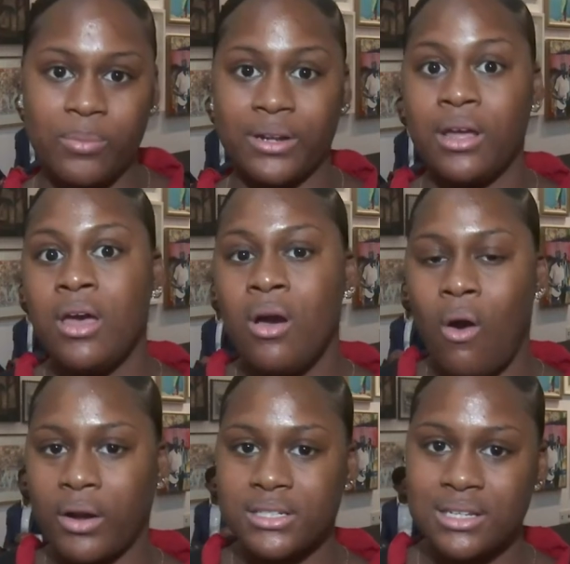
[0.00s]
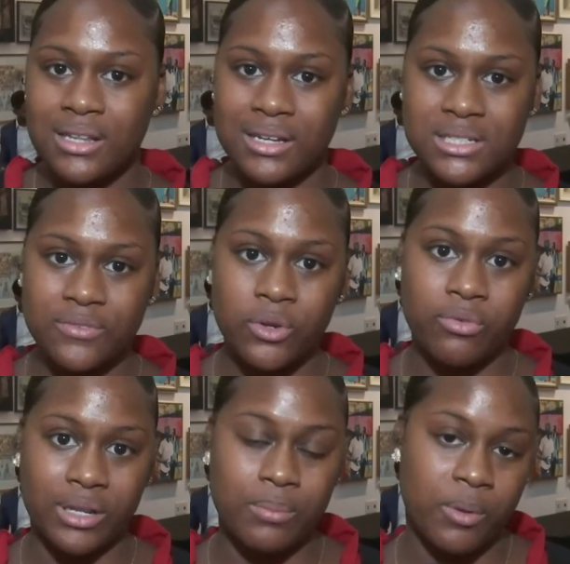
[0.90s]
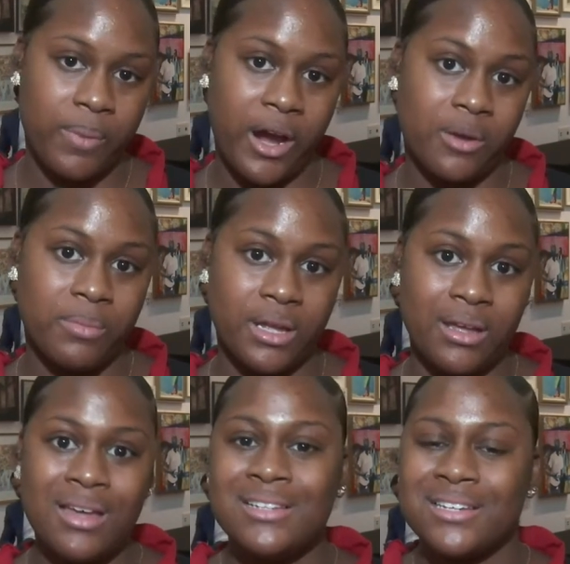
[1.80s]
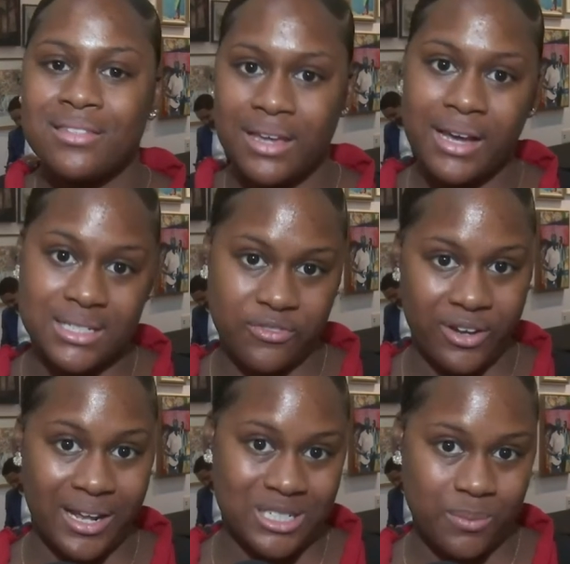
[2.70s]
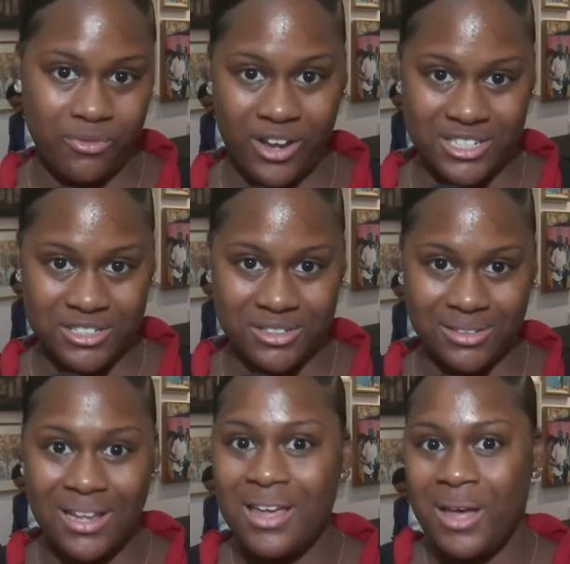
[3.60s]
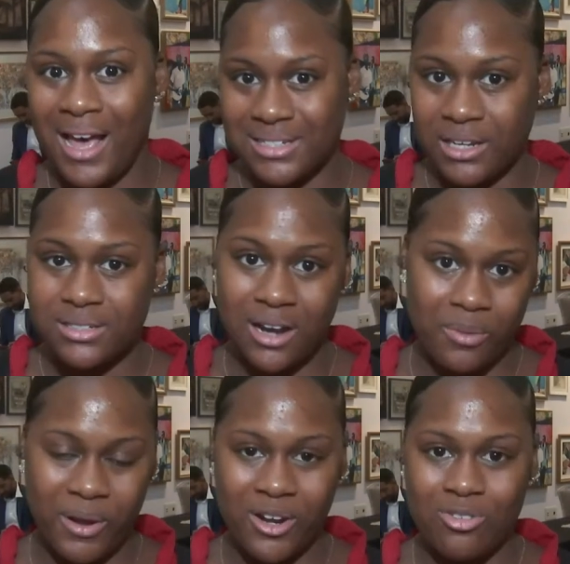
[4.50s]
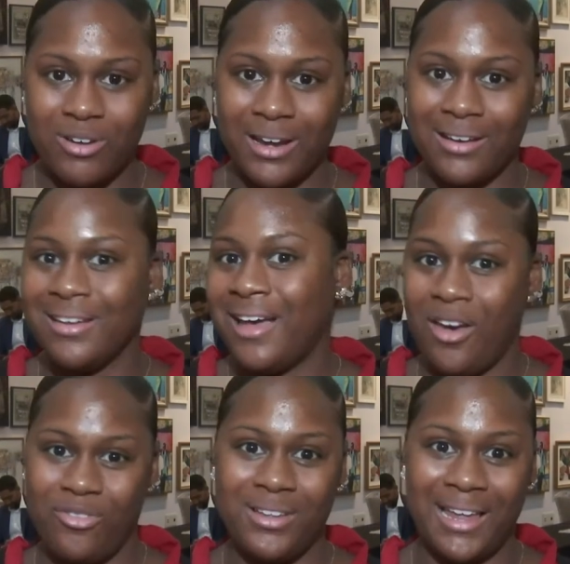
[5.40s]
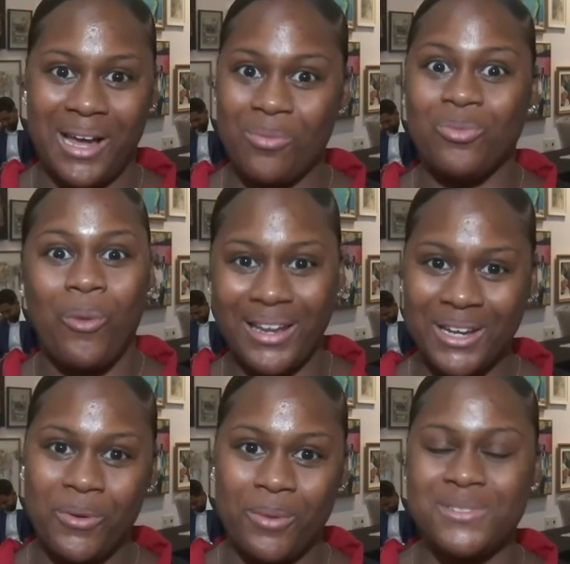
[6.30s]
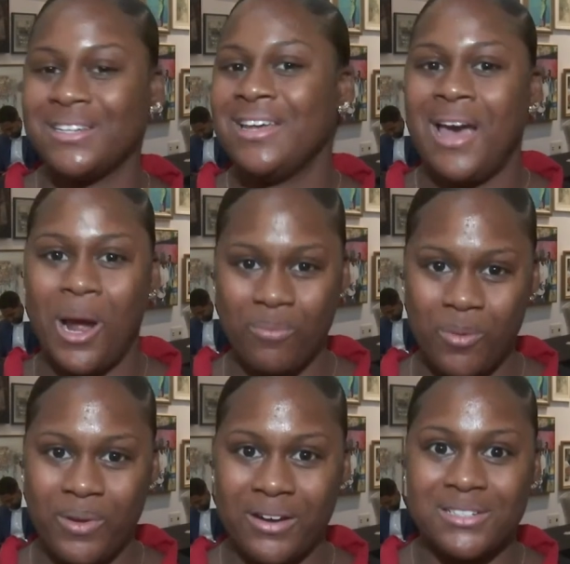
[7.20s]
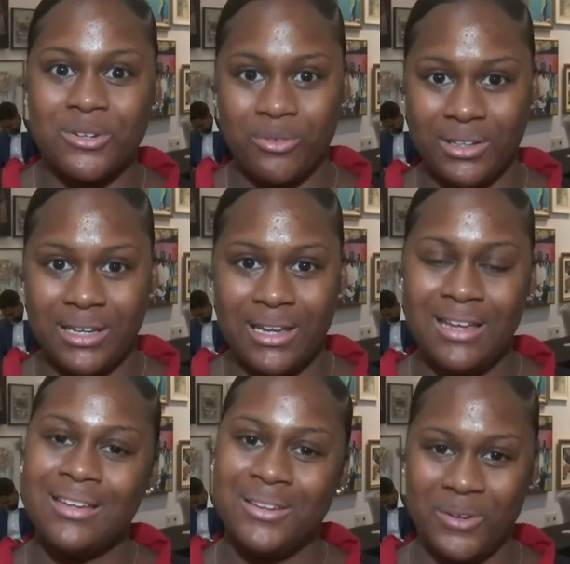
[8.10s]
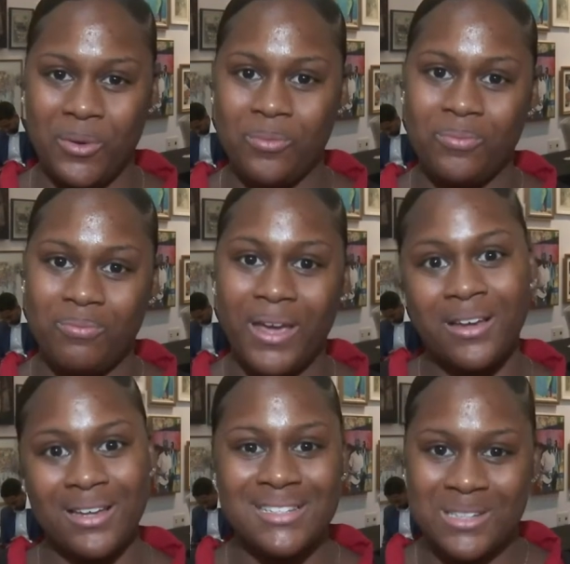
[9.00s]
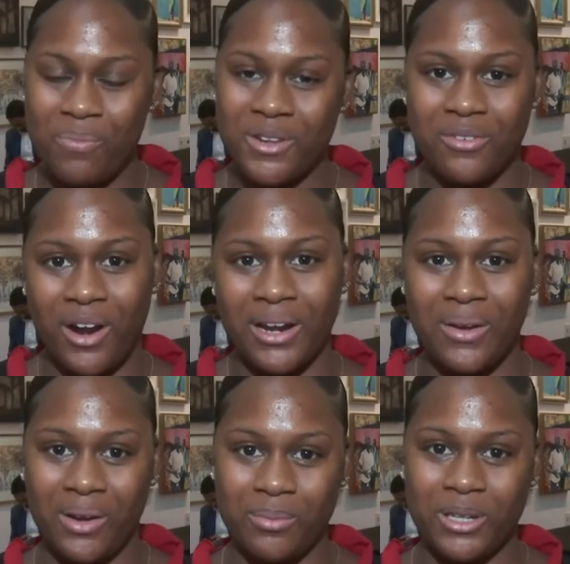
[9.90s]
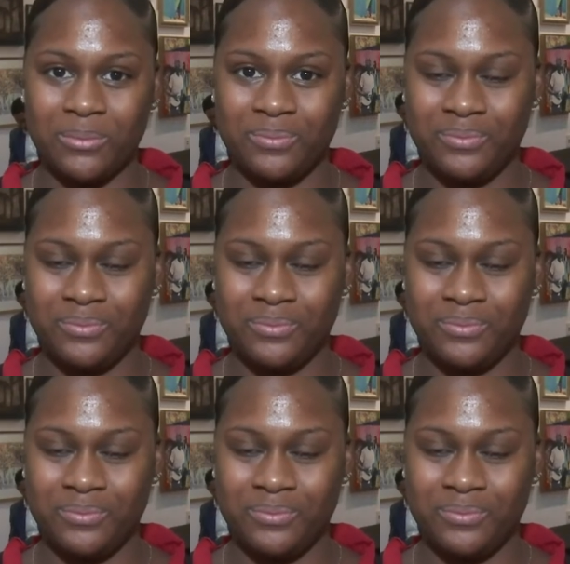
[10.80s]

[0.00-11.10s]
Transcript: but honestly, the interview really prepared me to think as a financial professional. As I start my career, I feel like I'm well-equipped, I'm prepared to really, you know, make something of our economy.